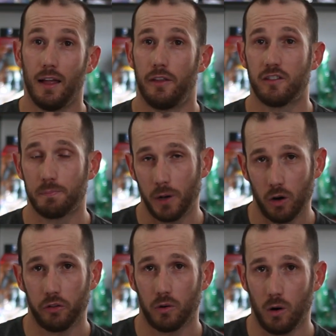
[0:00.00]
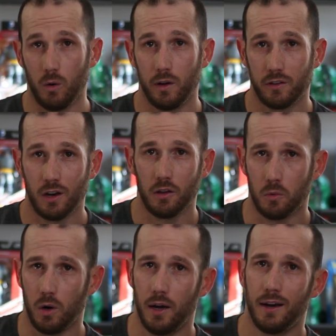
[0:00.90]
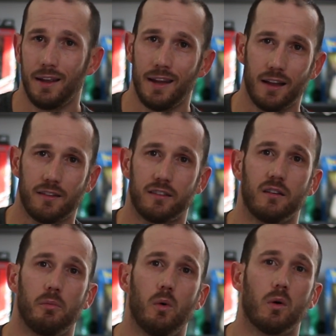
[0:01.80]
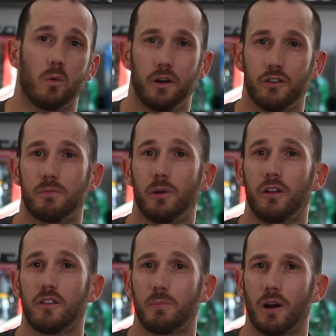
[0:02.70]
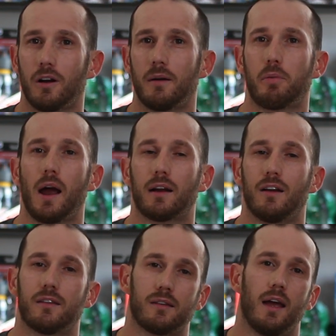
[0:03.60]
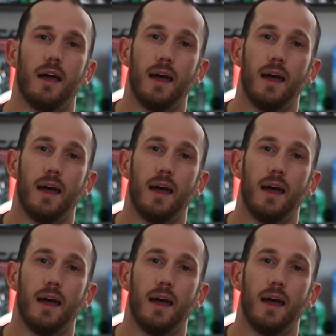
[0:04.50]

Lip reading: The spear throw is another one, and that's a simple one where you just build a spear and practice.